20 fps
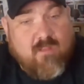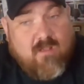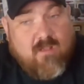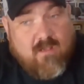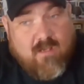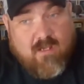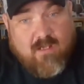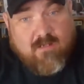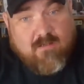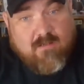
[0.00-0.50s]

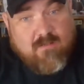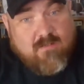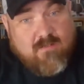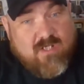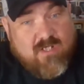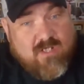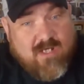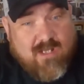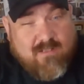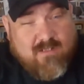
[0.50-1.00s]
And
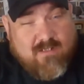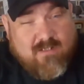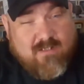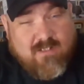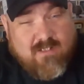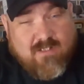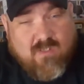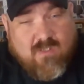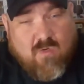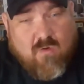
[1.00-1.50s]
check out the
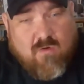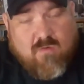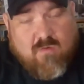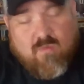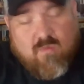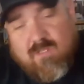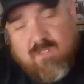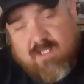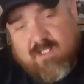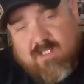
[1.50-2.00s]
Discord.
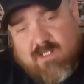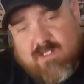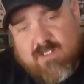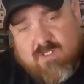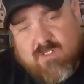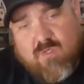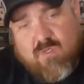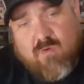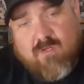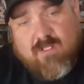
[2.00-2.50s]
We'll link the
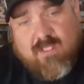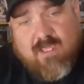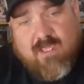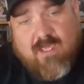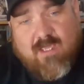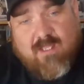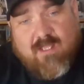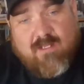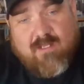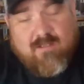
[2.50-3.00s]
Discord at the
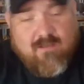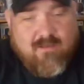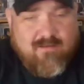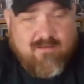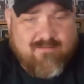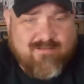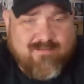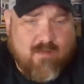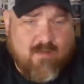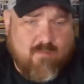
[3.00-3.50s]
end
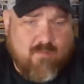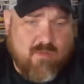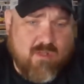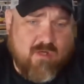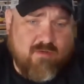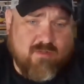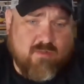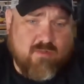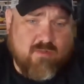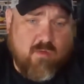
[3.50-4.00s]
down
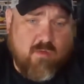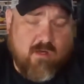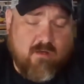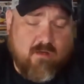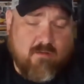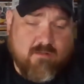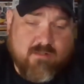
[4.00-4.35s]
below as well.